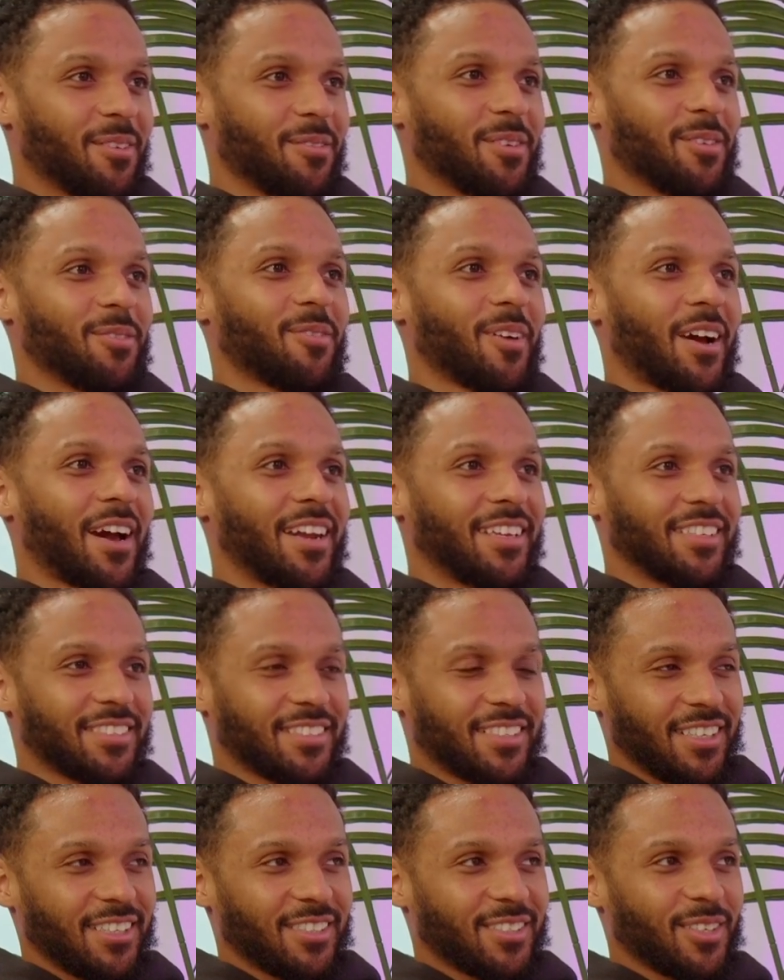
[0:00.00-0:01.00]
the refinance
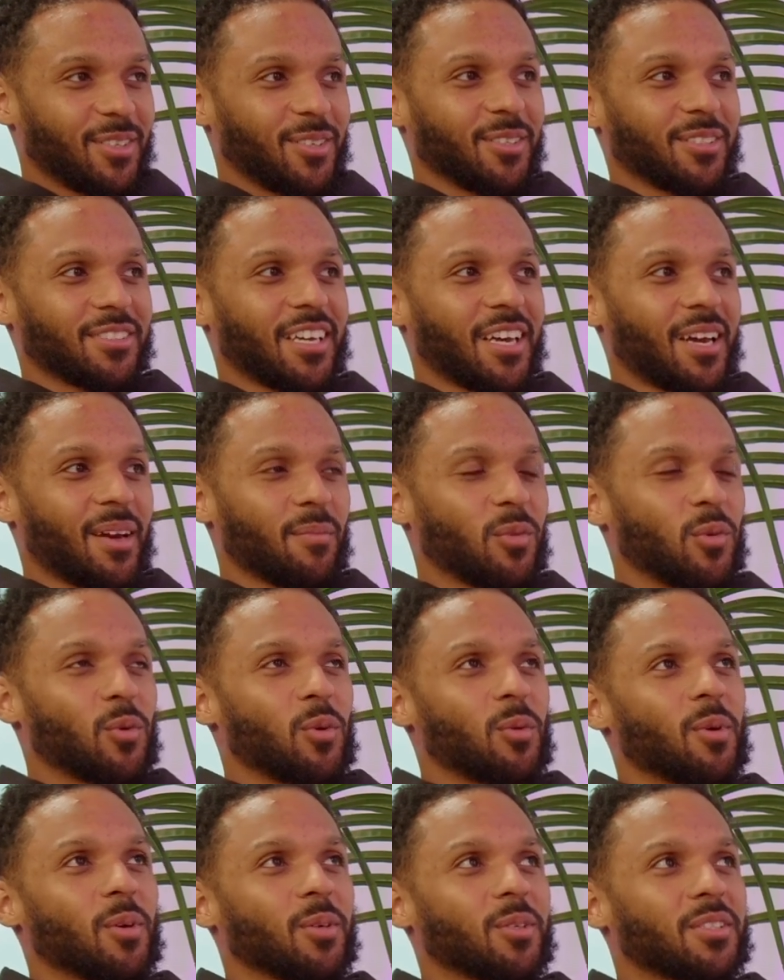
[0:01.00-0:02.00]
takes a long time, you
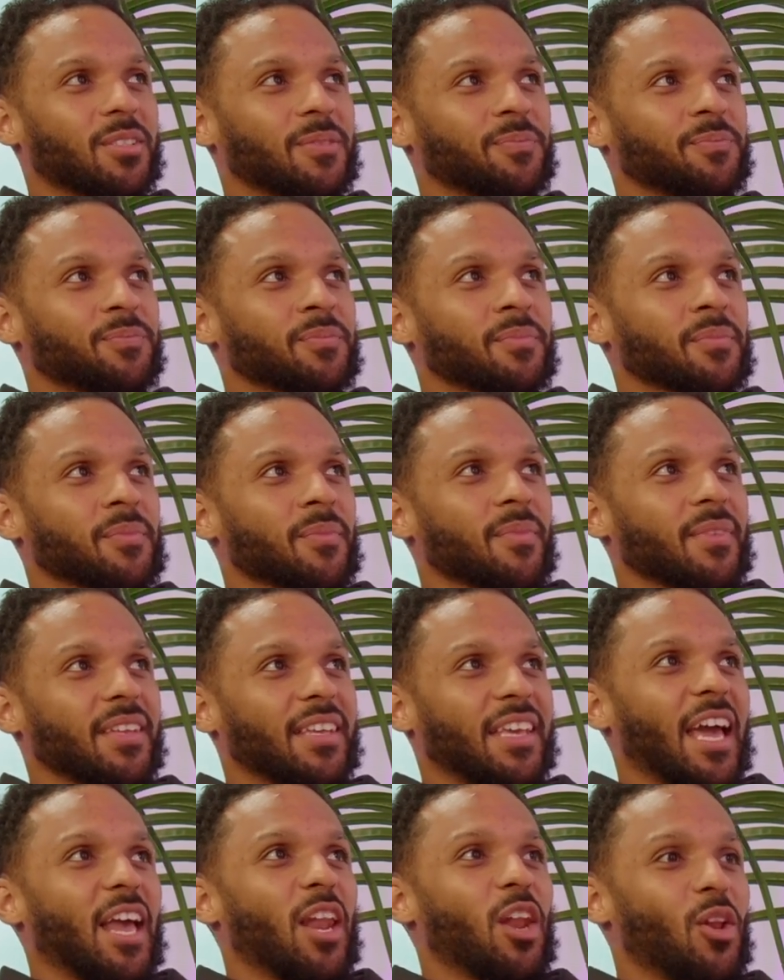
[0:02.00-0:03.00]
almost
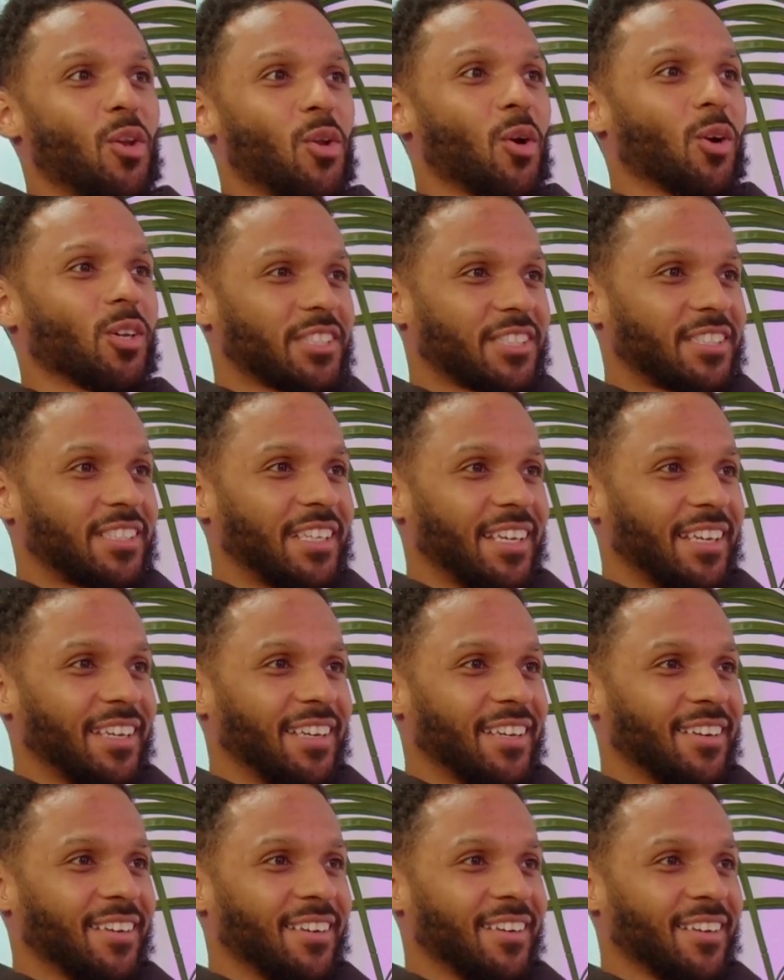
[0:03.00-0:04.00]
get lost
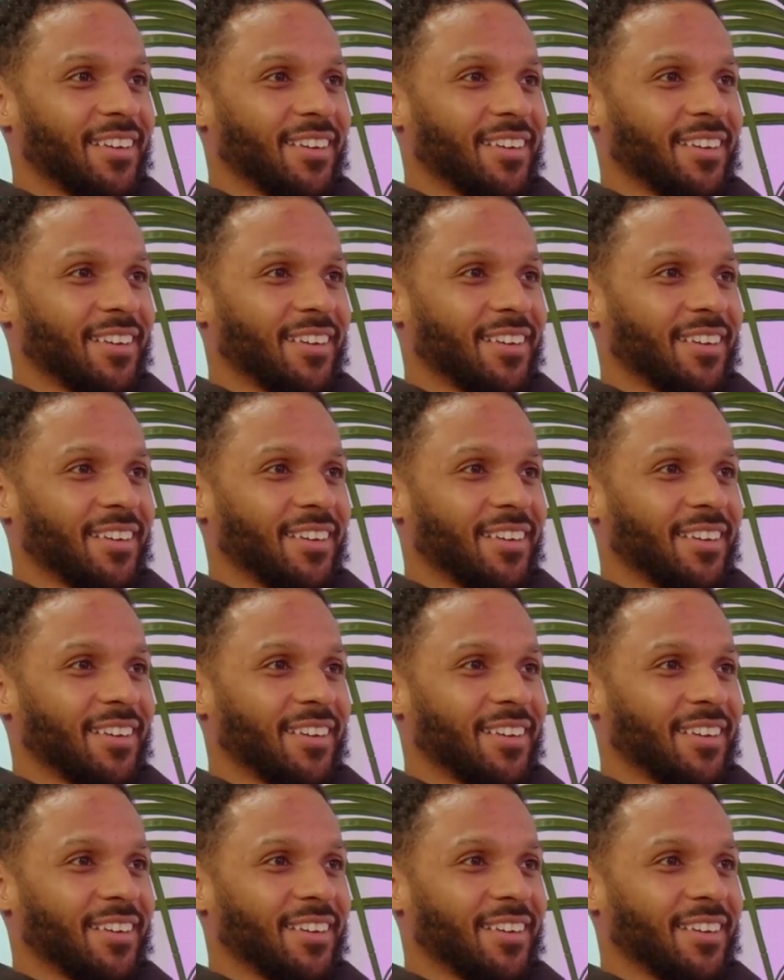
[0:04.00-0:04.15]
in